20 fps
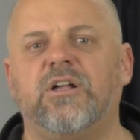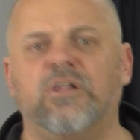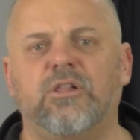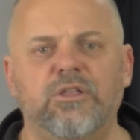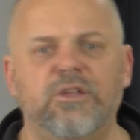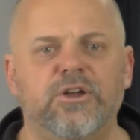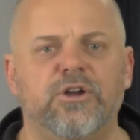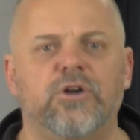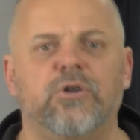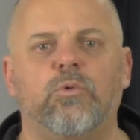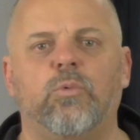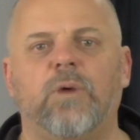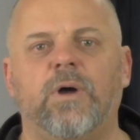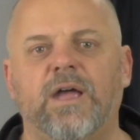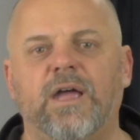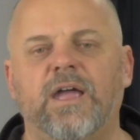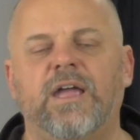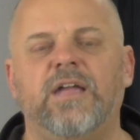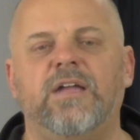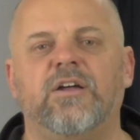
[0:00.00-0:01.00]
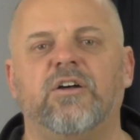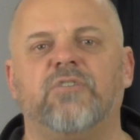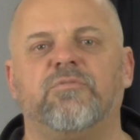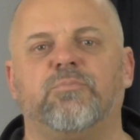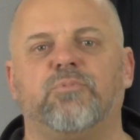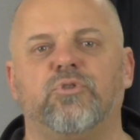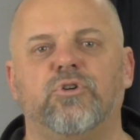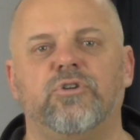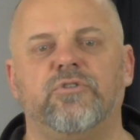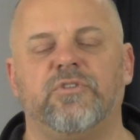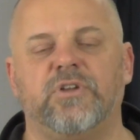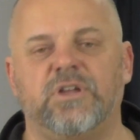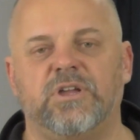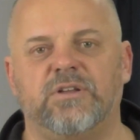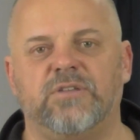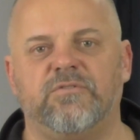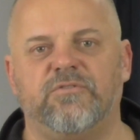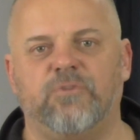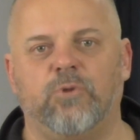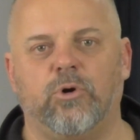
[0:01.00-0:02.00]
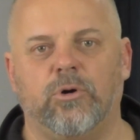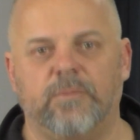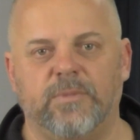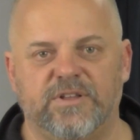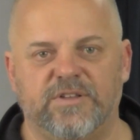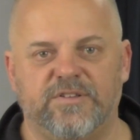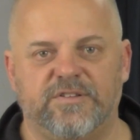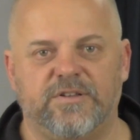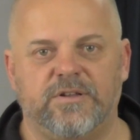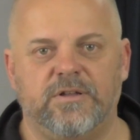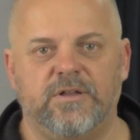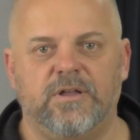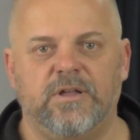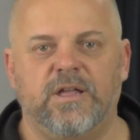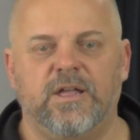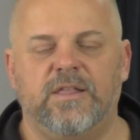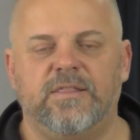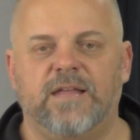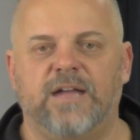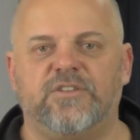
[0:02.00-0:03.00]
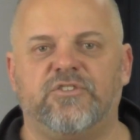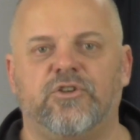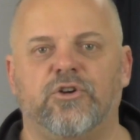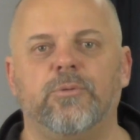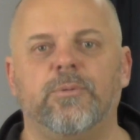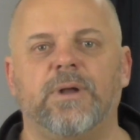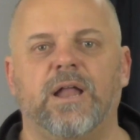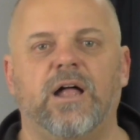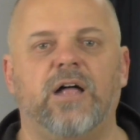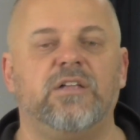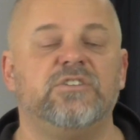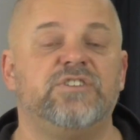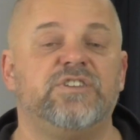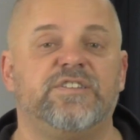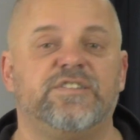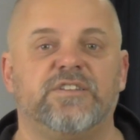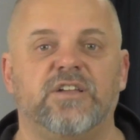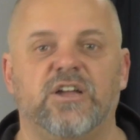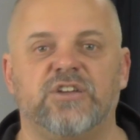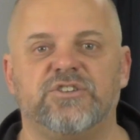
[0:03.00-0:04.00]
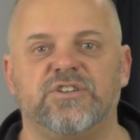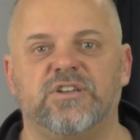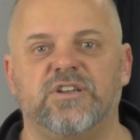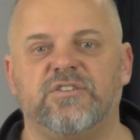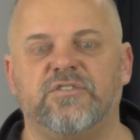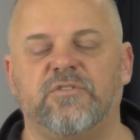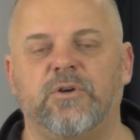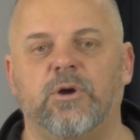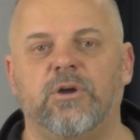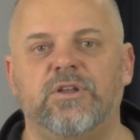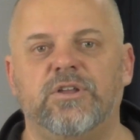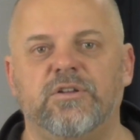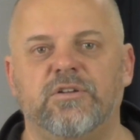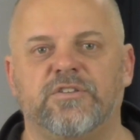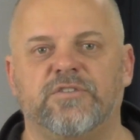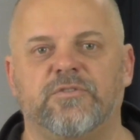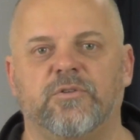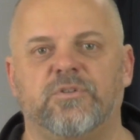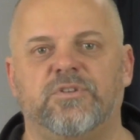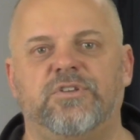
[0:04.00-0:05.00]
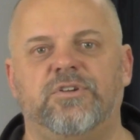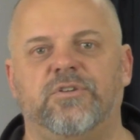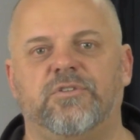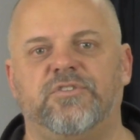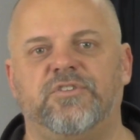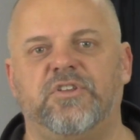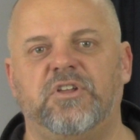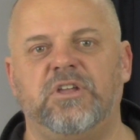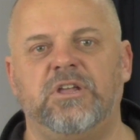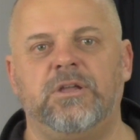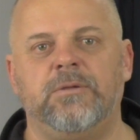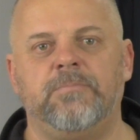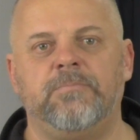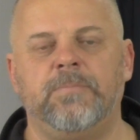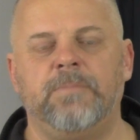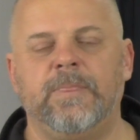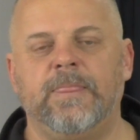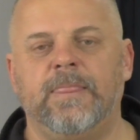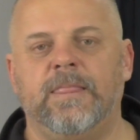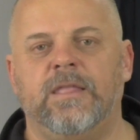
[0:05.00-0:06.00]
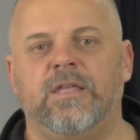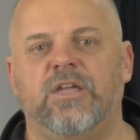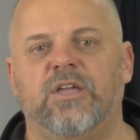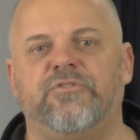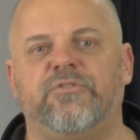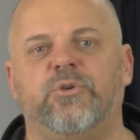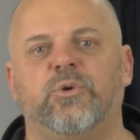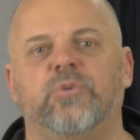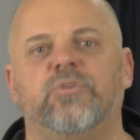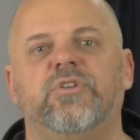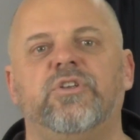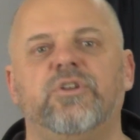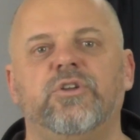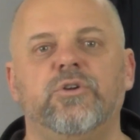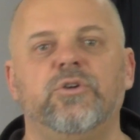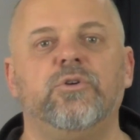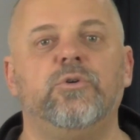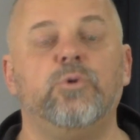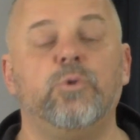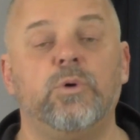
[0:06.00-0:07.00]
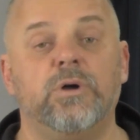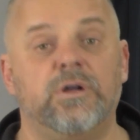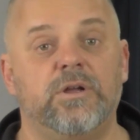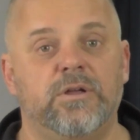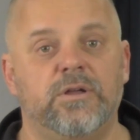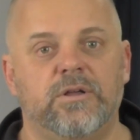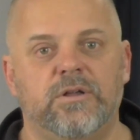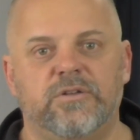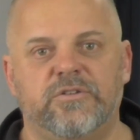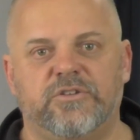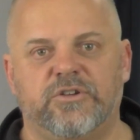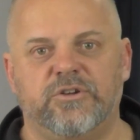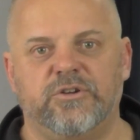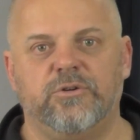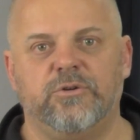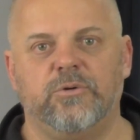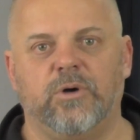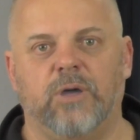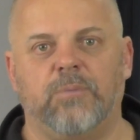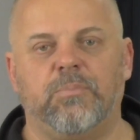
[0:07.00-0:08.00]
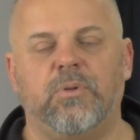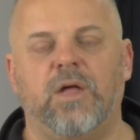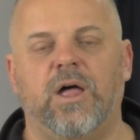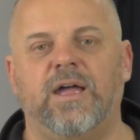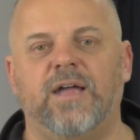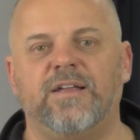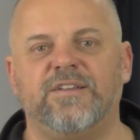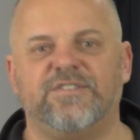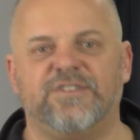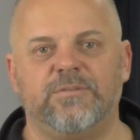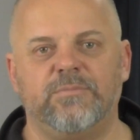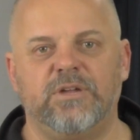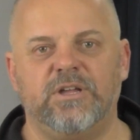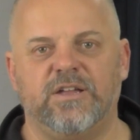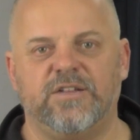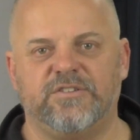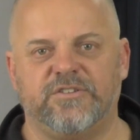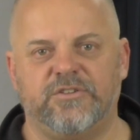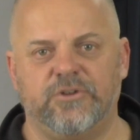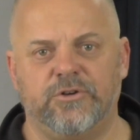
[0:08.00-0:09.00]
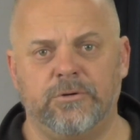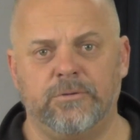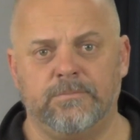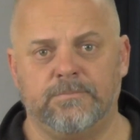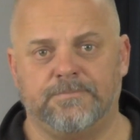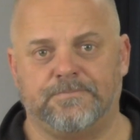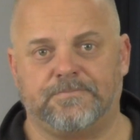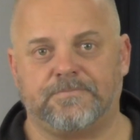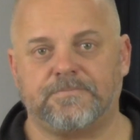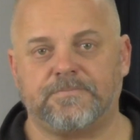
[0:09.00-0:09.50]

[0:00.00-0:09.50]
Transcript: clear way of proving conformance. That terminology section is very useful to your team if you're new to applying SIMI-S2,